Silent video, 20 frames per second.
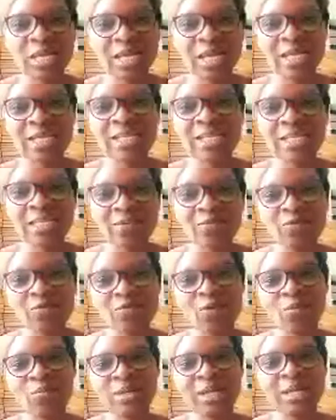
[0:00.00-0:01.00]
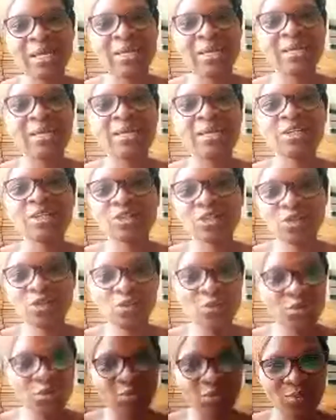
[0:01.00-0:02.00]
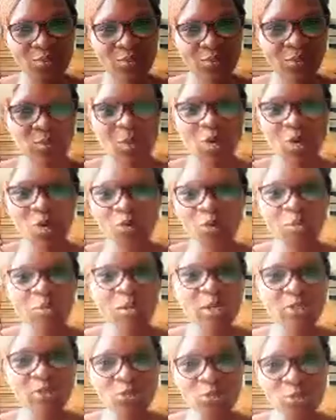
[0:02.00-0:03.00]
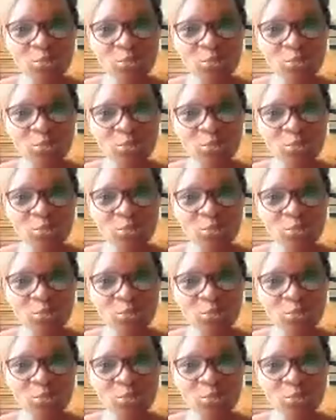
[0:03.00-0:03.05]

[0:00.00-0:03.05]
anything from the stew or from the soup,